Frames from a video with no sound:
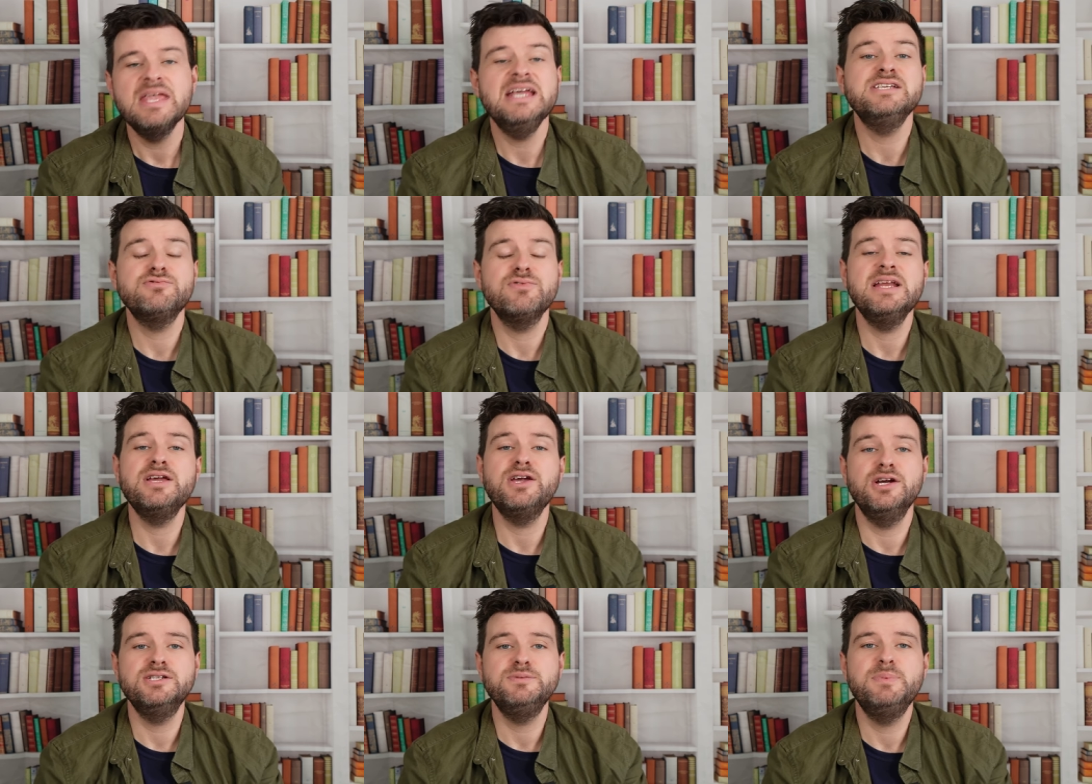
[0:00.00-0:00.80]
It's really
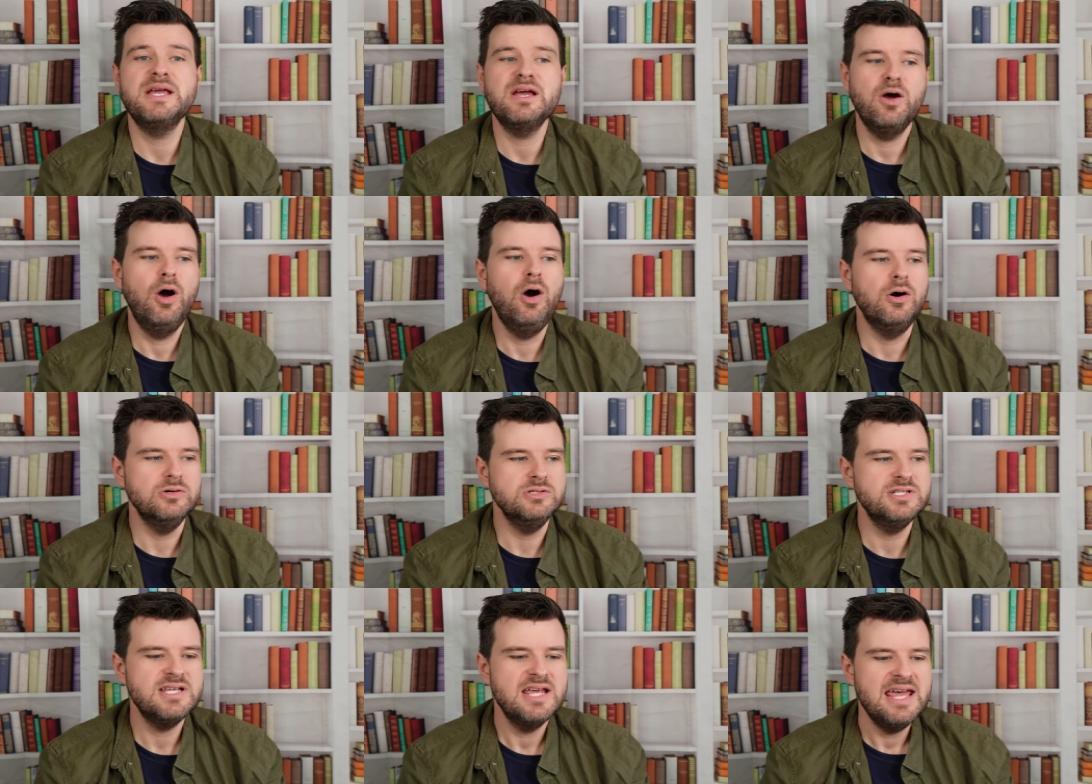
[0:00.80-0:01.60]
good
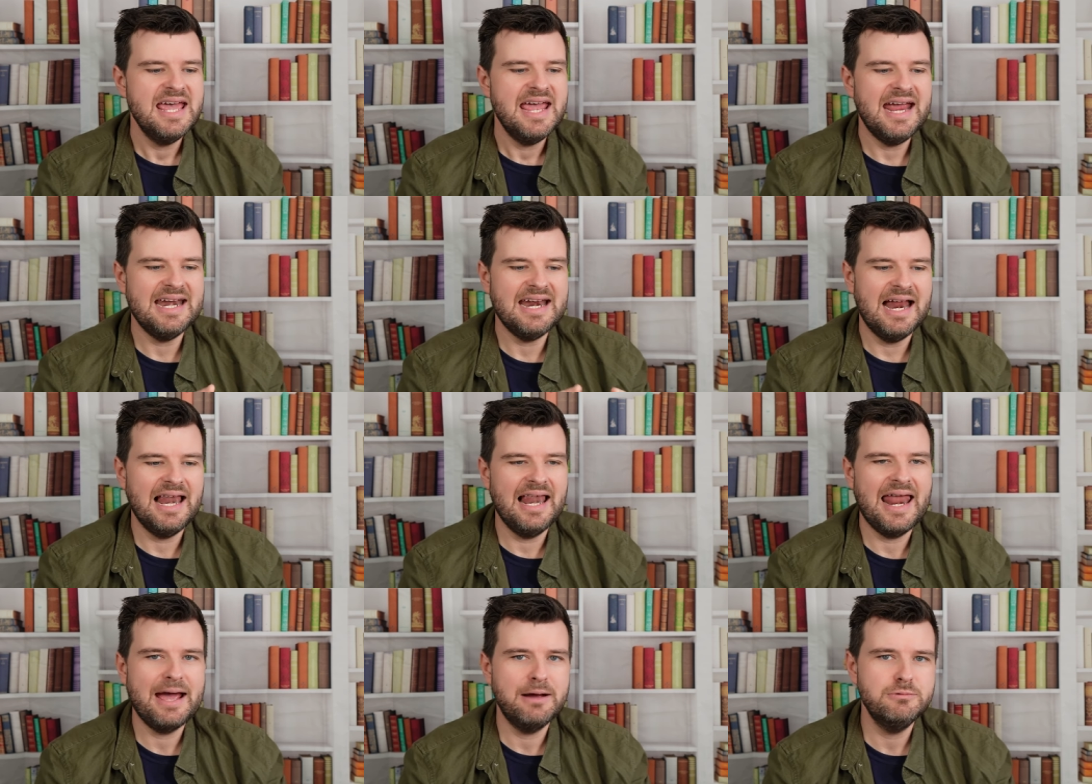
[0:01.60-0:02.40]
because it
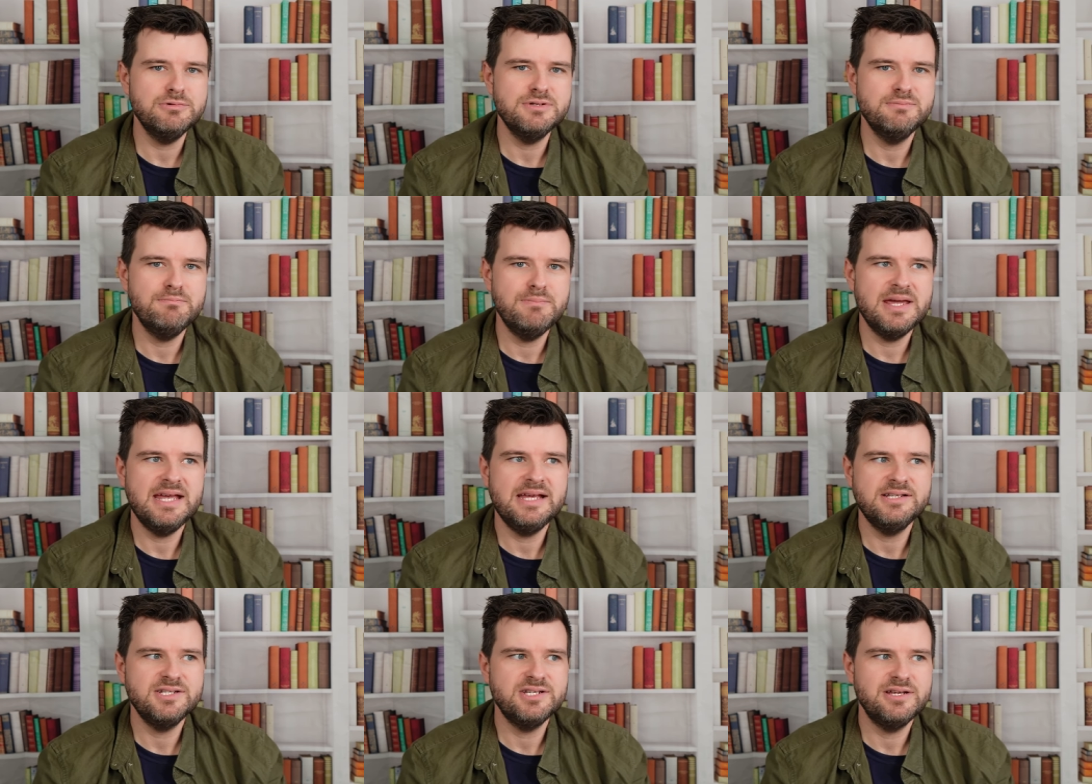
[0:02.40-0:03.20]
allows
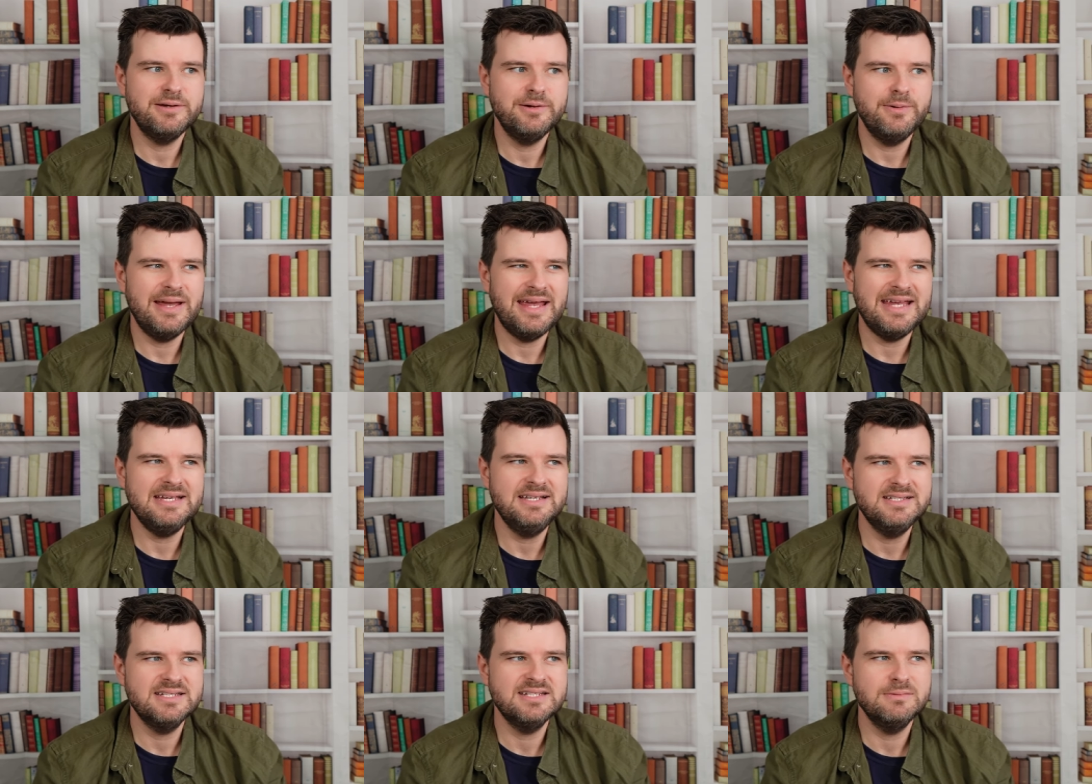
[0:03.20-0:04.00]
me to
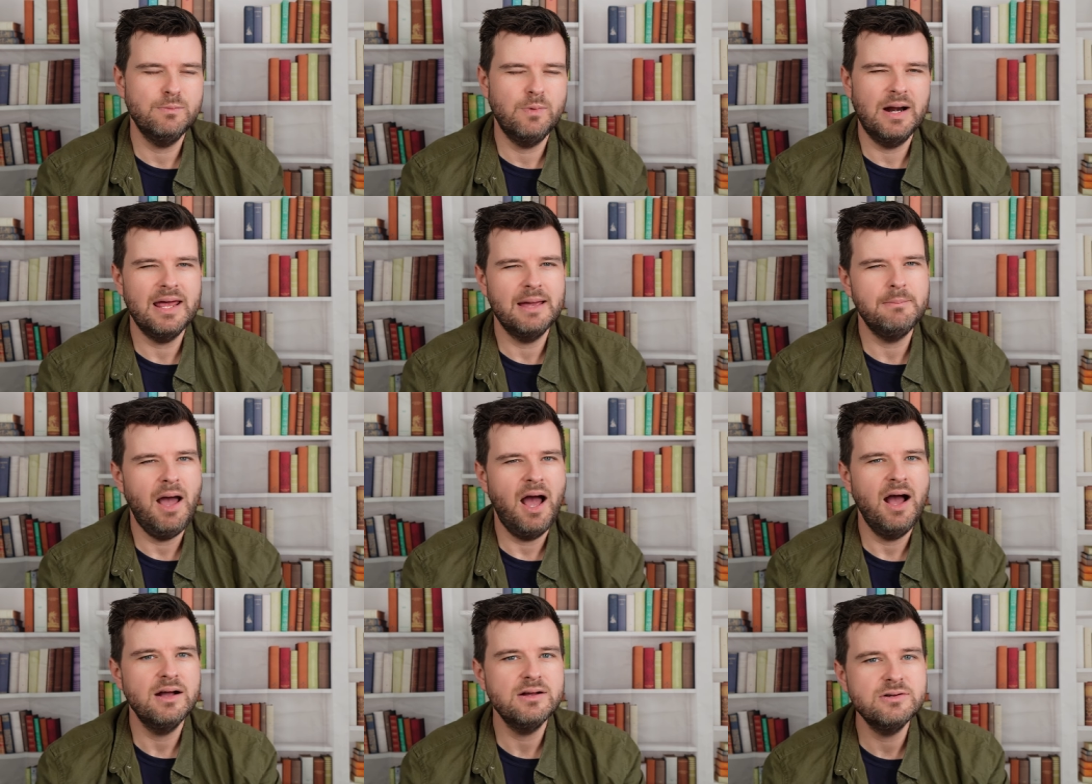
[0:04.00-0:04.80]
eat when I'm
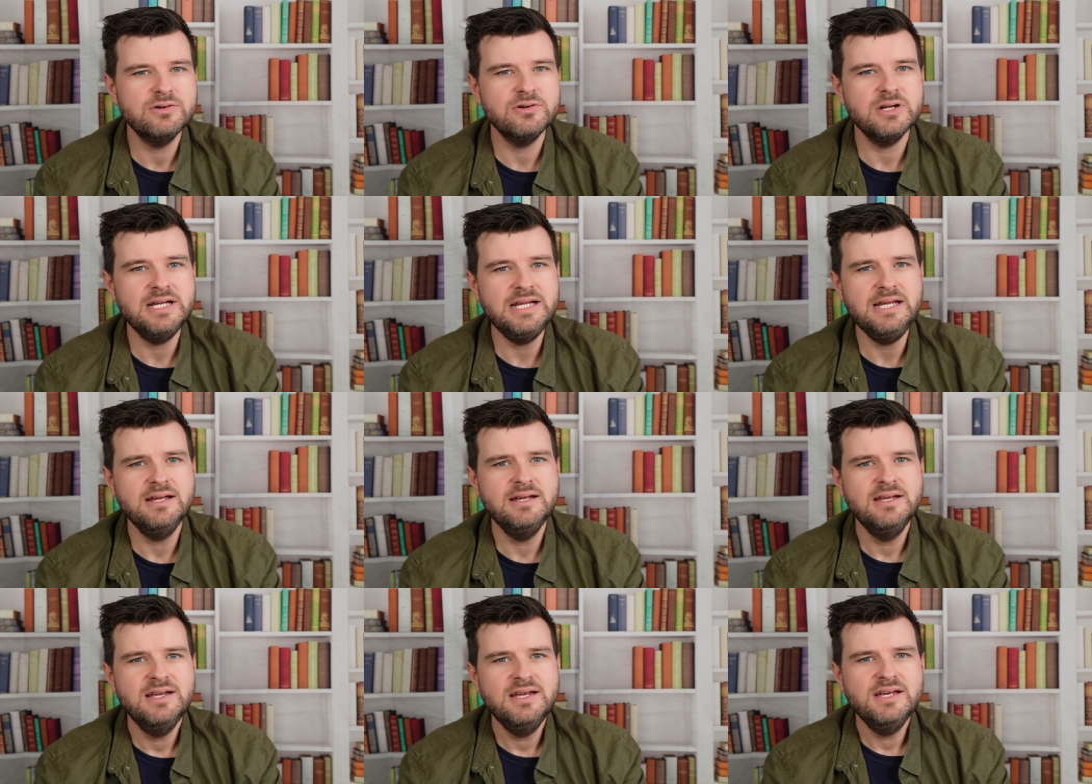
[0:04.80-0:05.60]
hungry.
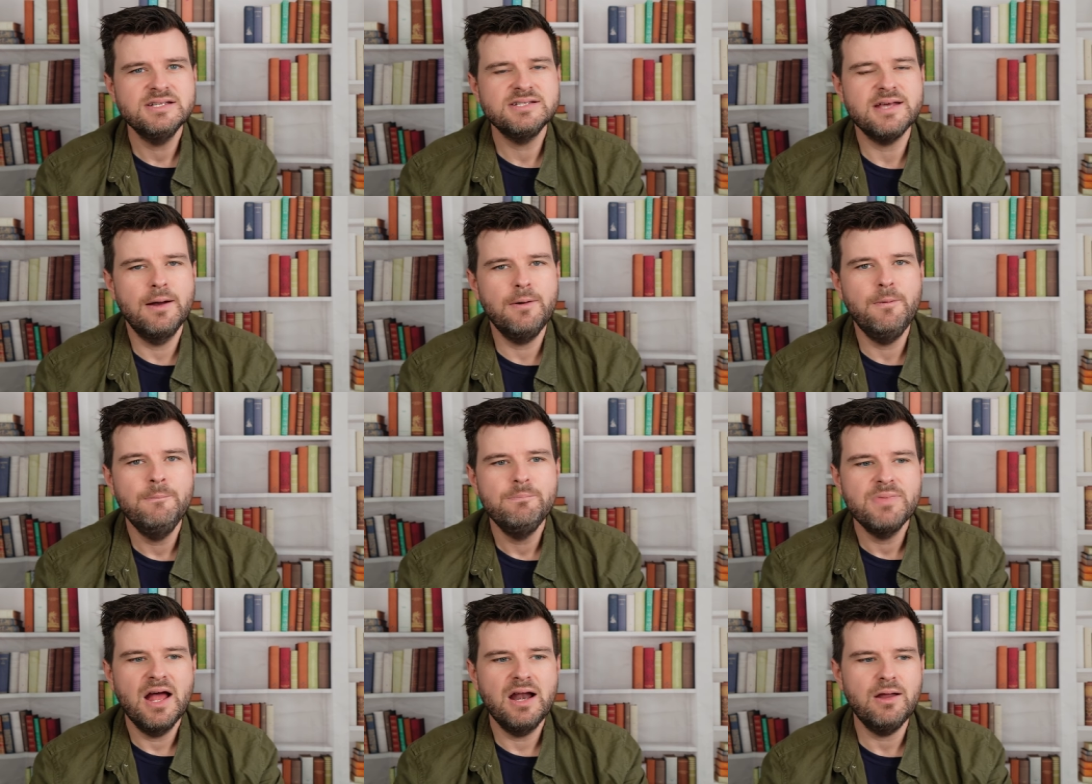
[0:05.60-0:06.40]
So
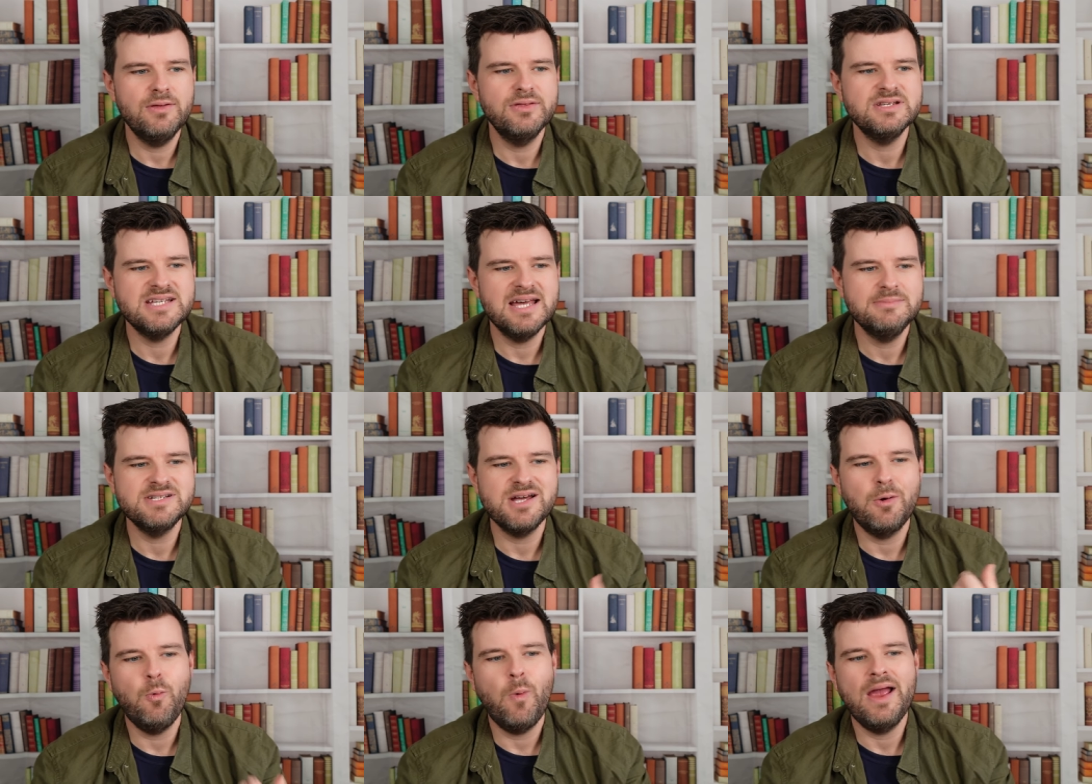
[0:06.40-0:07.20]
a lot of the times
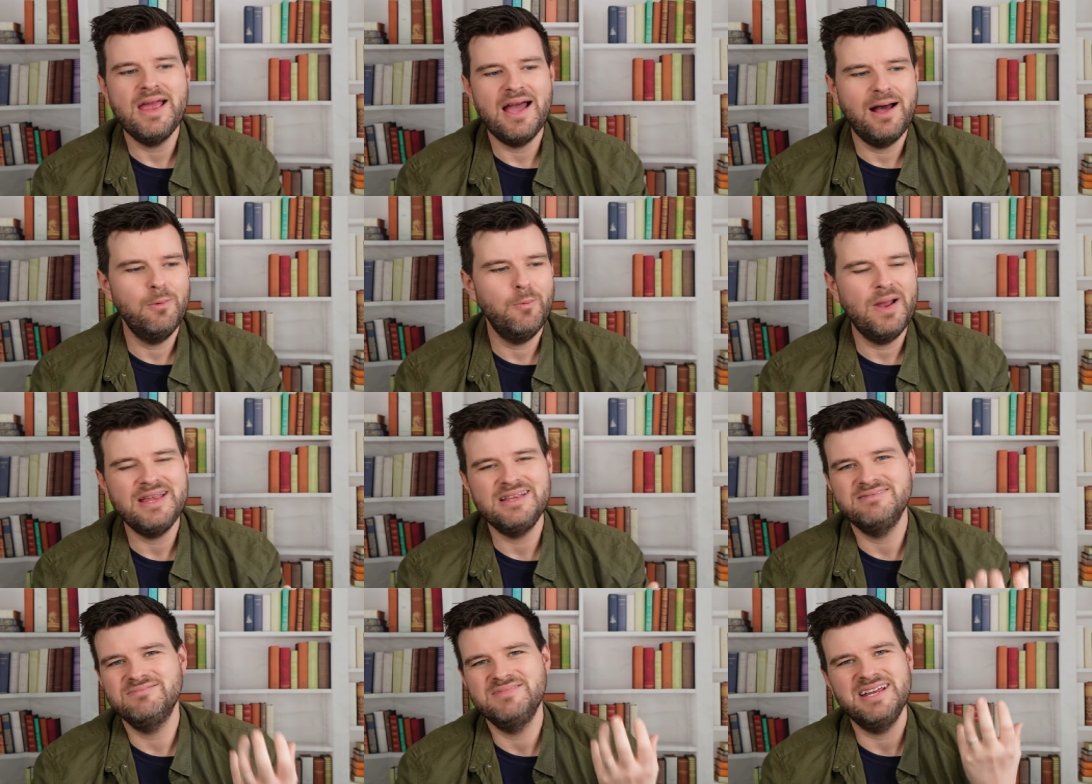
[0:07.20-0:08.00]
I'll wait,
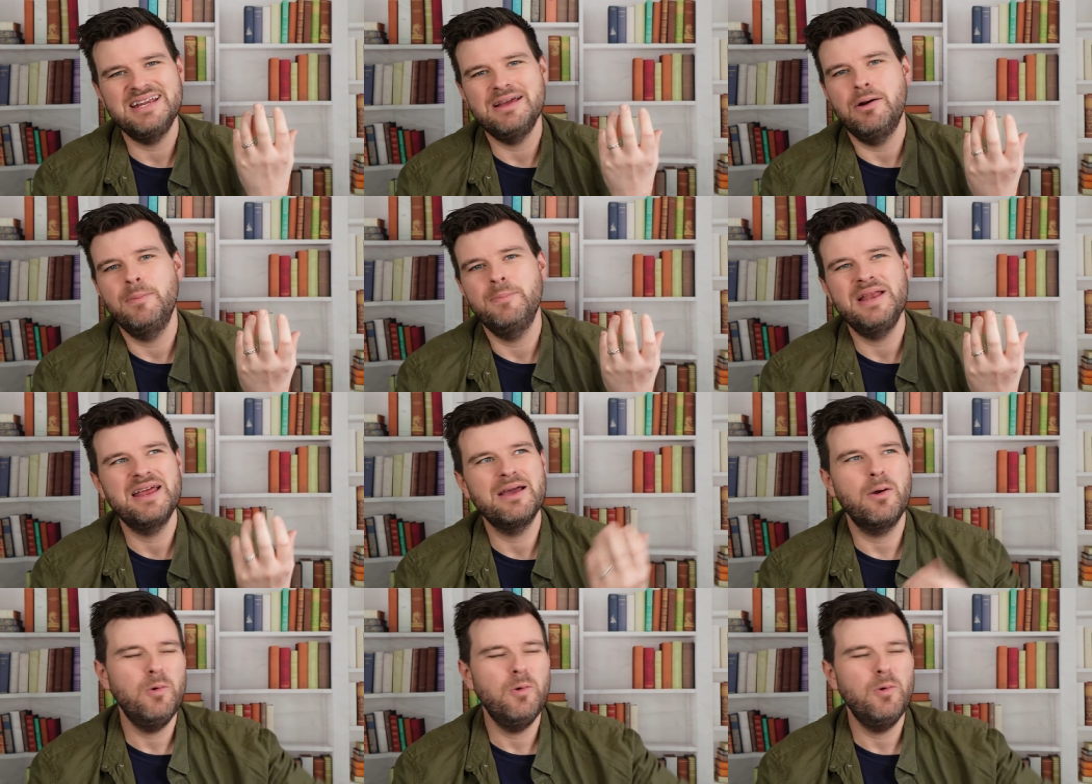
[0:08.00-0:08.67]
you know, I'll be like,